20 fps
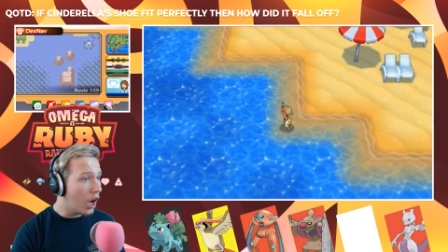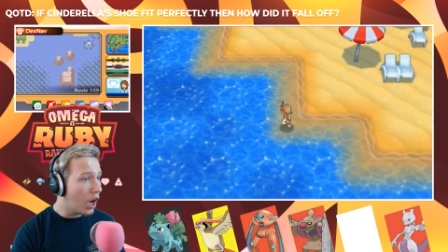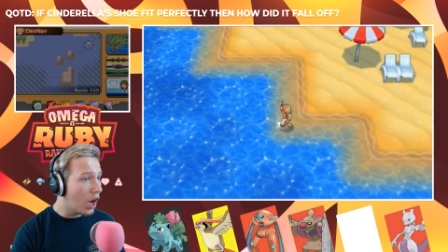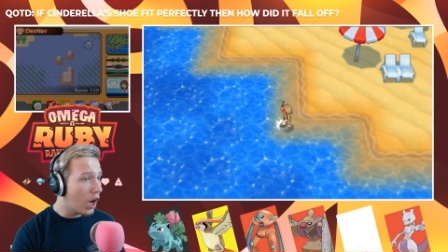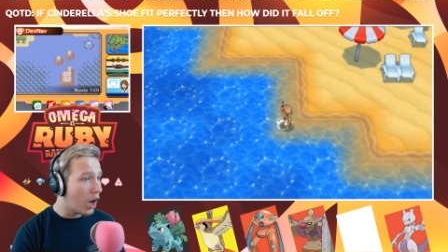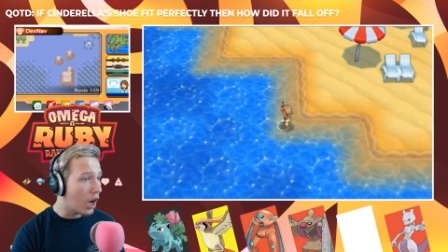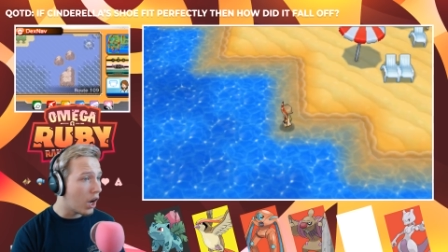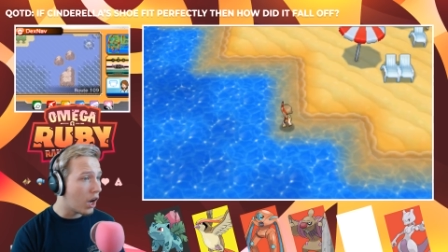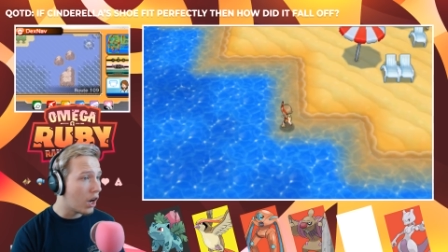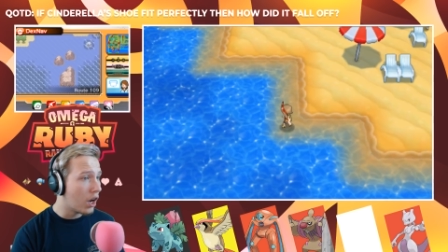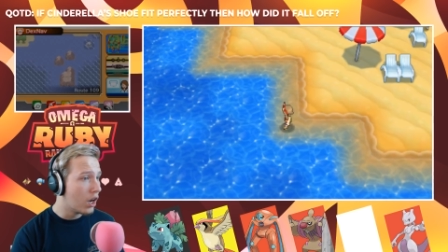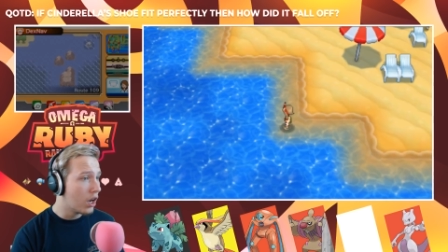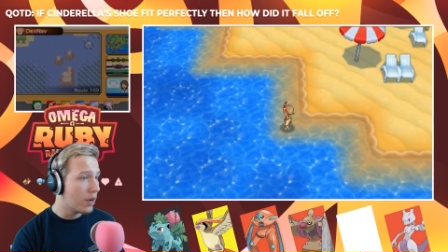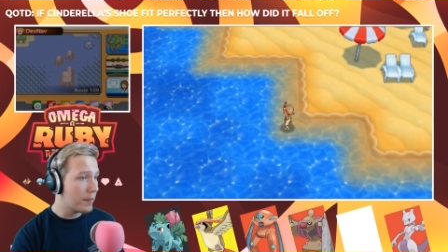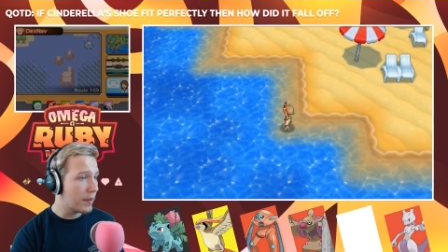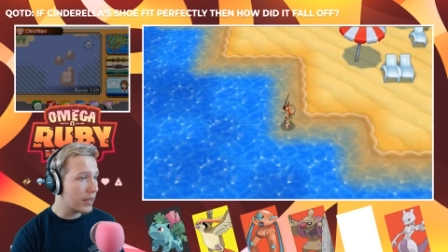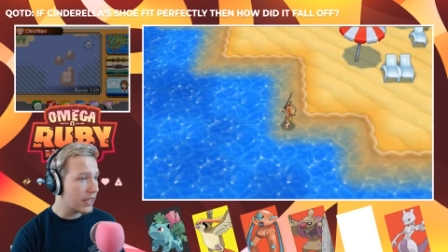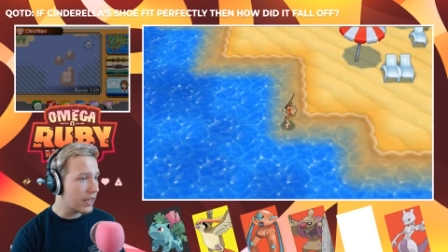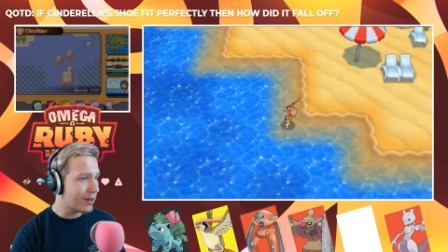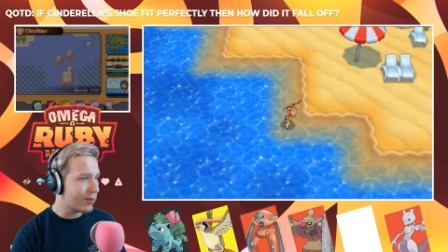Am
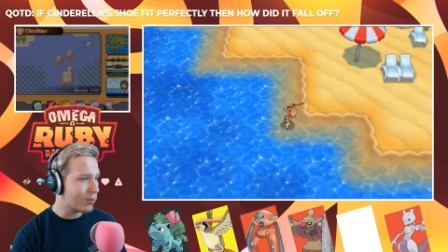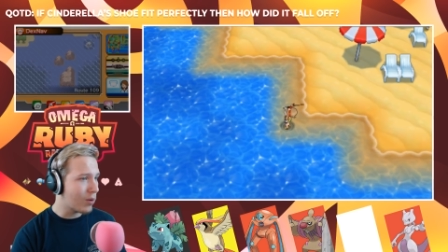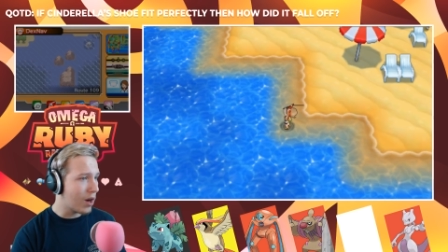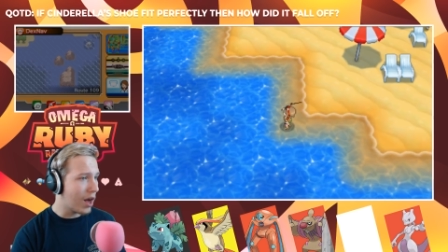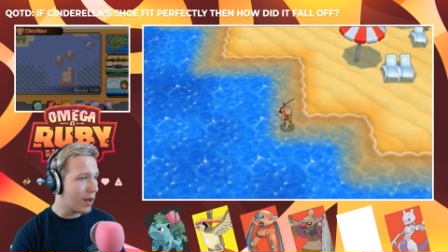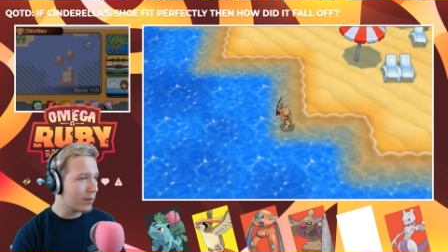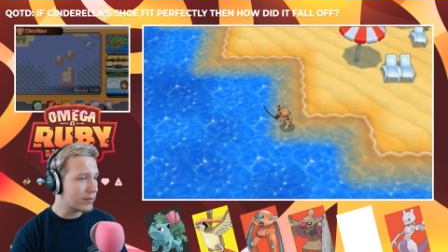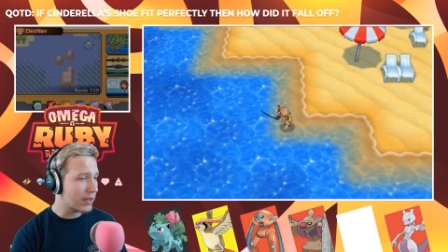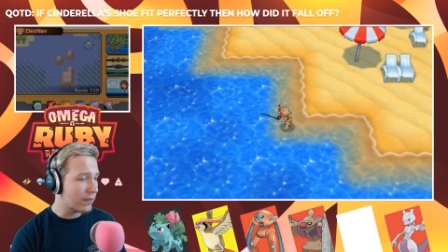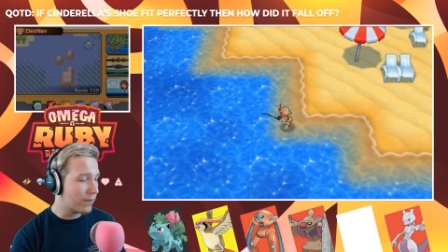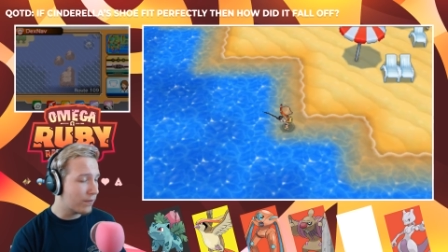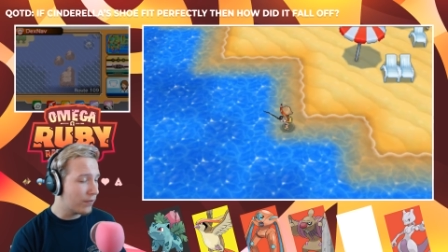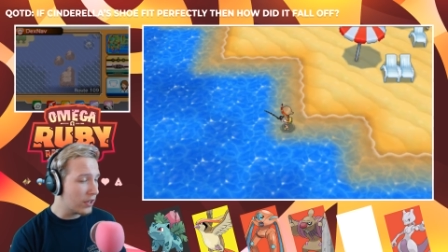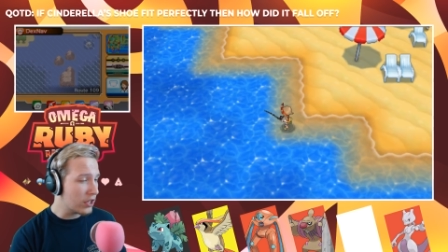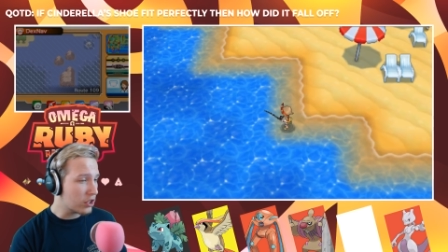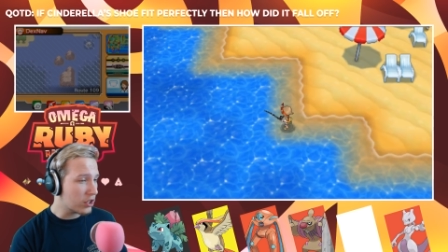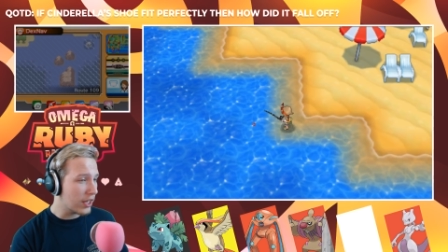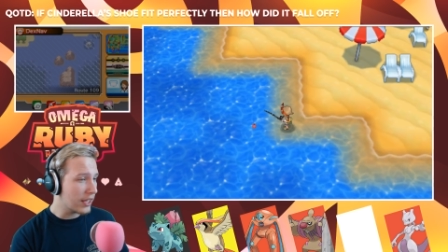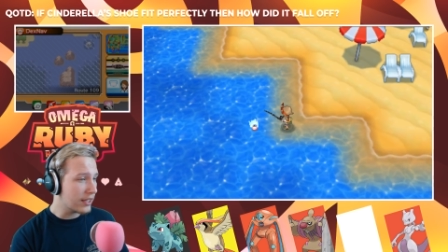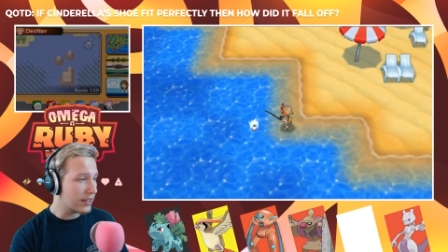I getting robbed of
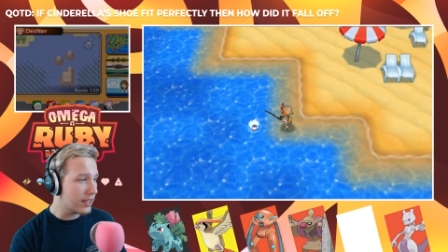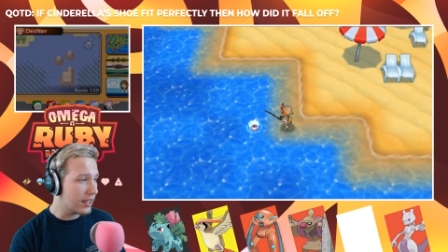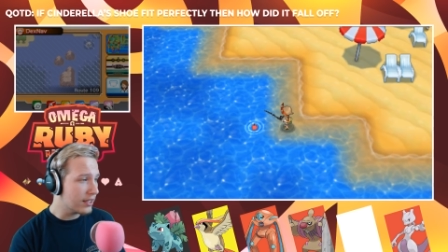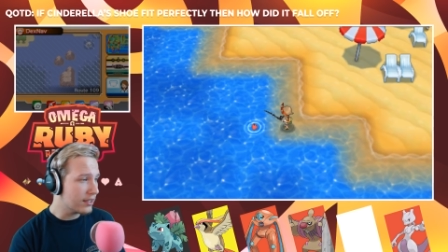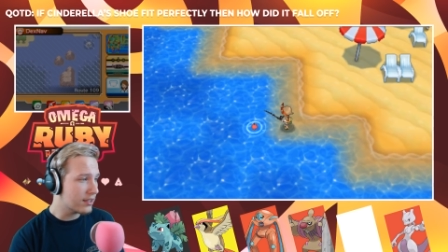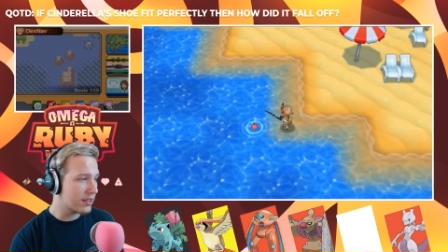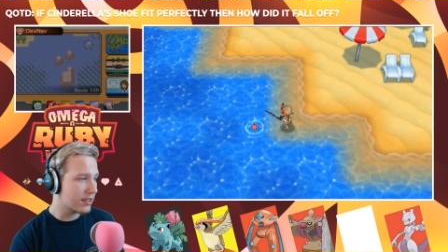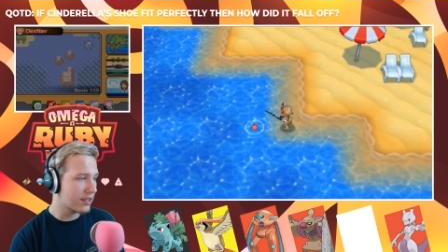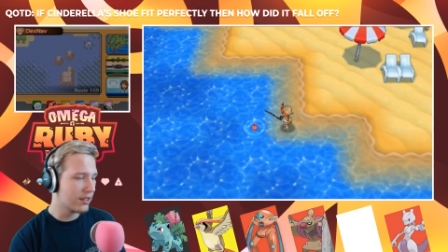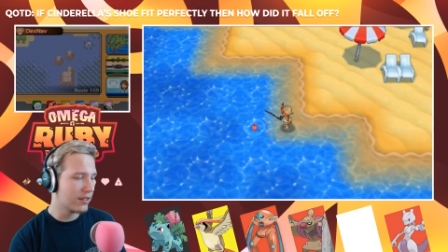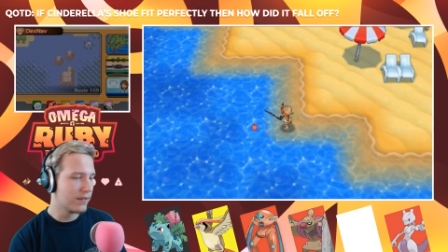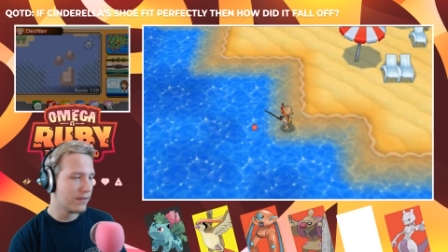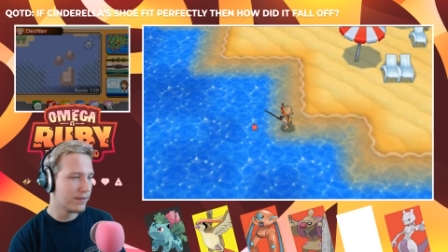fish like this?